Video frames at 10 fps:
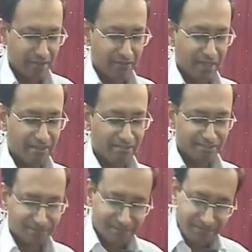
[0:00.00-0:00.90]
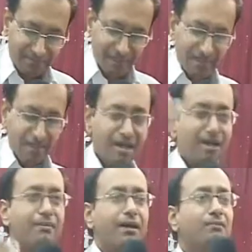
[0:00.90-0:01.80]
When
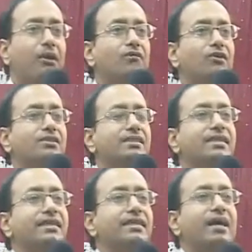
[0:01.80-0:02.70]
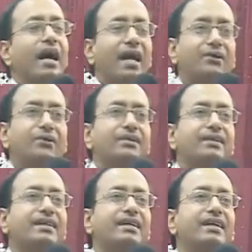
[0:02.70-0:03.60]
my mom was there, I
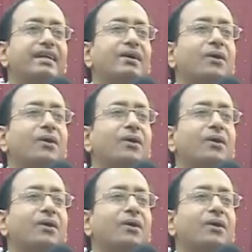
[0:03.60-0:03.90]
could uh,